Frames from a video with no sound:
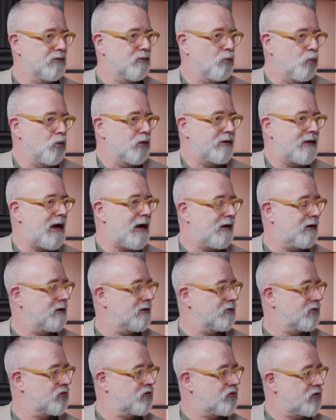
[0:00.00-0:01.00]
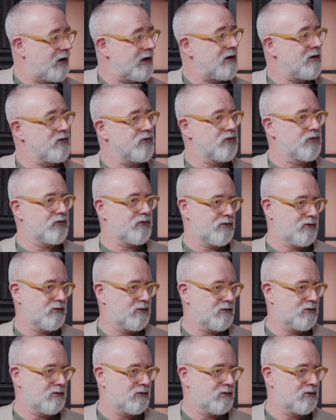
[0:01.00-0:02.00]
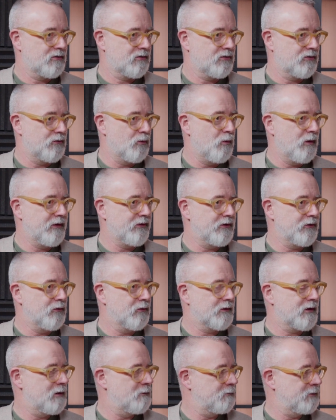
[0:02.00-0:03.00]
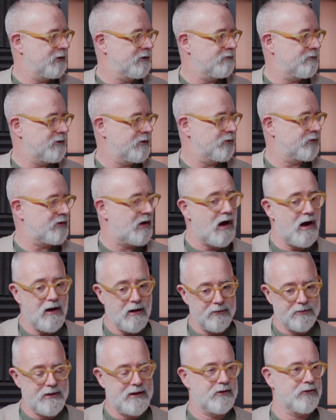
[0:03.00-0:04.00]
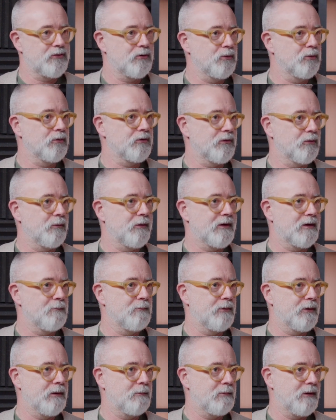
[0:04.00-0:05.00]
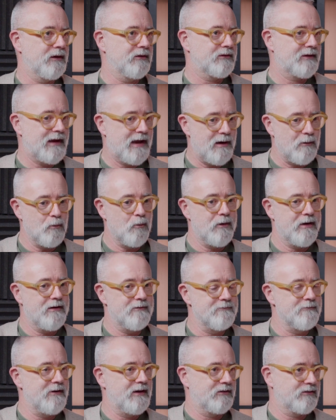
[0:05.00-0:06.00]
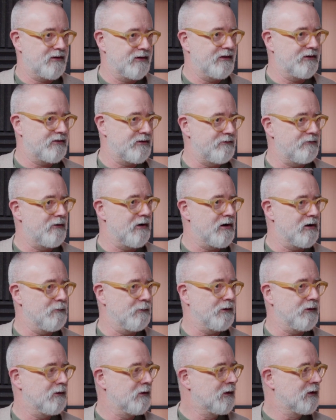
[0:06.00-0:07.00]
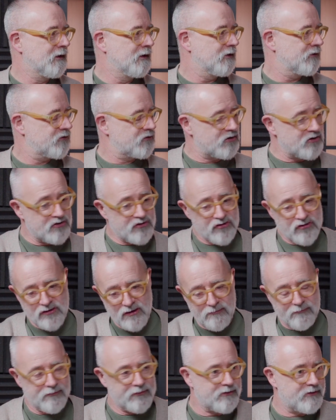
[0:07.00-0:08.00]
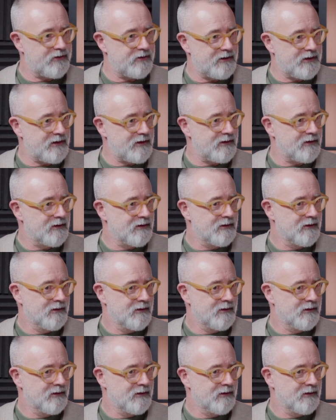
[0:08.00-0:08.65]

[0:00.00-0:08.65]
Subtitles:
Would that change the way that your company feels? Are there tools that we can put in place? Can we invest in this environment to shift the